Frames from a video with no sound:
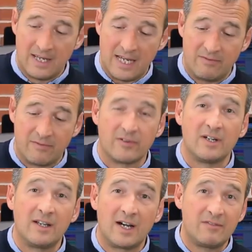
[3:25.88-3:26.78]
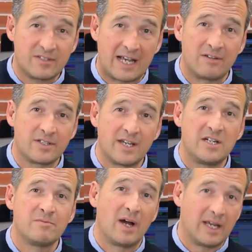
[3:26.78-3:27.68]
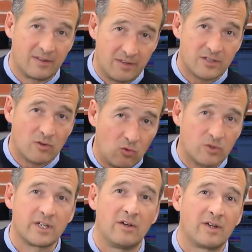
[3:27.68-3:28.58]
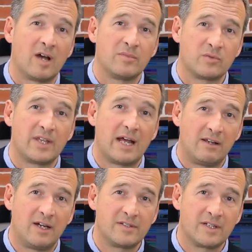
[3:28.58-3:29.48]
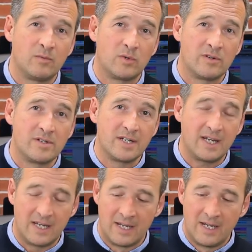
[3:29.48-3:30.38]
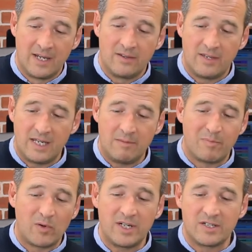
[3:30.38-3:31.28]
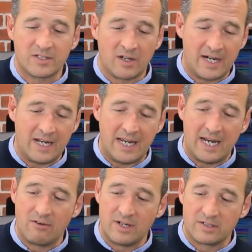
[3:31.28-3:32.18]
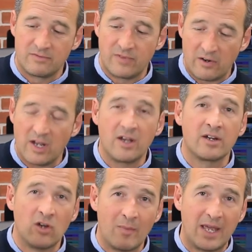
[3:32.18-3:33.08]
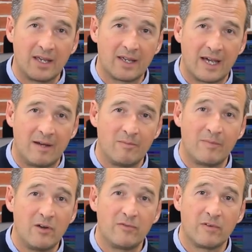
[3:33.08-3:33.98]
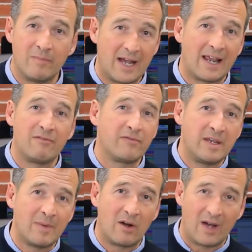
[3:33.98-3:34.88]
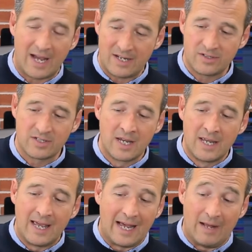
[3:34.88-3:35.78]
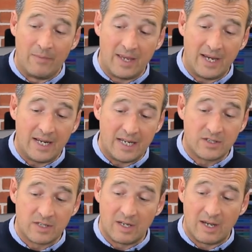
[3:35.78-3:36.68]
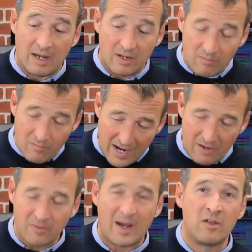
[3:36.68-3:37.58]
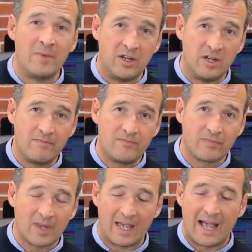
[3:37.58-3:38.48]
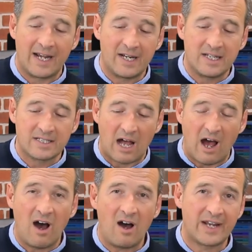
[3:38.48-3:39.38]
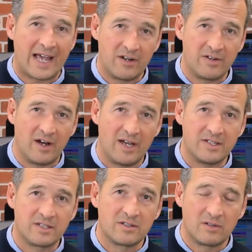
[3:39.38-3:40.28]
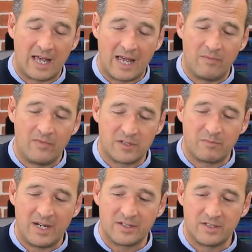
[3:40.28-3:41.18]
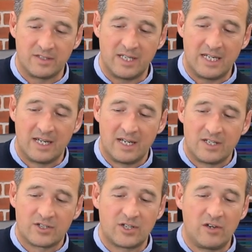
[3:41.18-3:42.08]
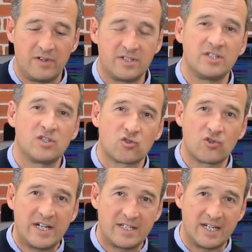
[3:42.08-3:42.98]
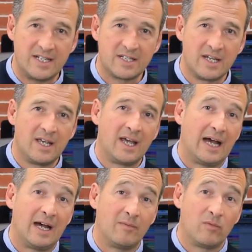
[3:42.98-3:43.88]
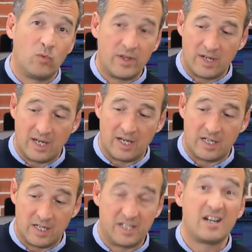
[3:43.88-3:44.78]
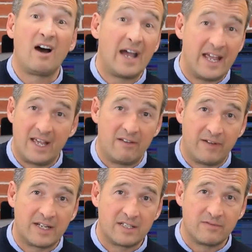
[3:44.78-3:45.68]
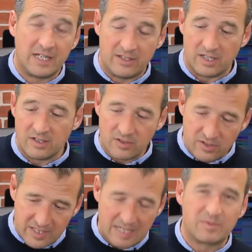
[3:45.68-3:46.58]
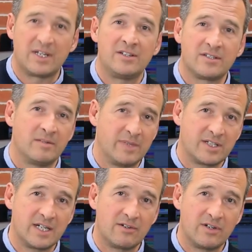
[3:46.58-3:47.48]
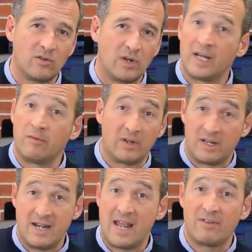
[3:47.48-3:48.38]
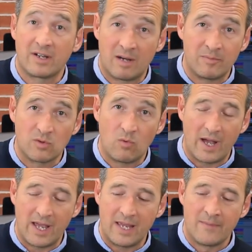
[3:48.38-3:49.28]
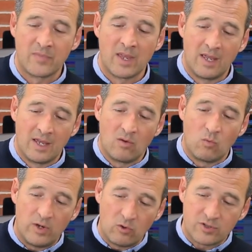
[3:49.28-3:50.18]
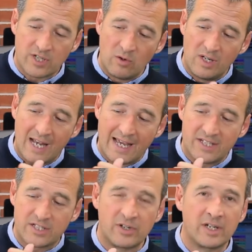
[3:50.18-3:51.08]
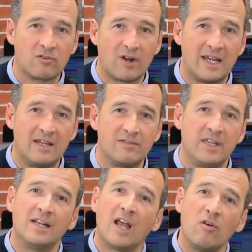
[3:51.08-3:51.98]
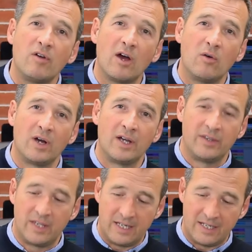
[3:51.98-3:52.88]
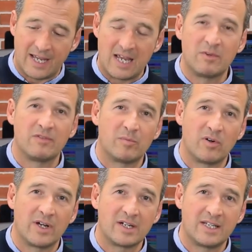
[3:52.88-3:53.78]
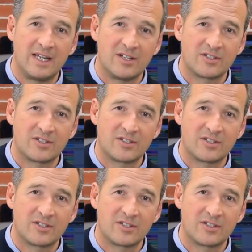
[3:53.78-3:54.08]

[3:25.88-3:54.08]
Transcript: even for a live soundstage mic, this also comes with our lifetime warranty. The body design here is very ergonomic, both for male and female hands. It is made from aluminium, and it is hard anodized. This means that the surface is treated with a dye, effectively, that seeps into the material and never comes away. We also laser engrave the logo and the name of the product here,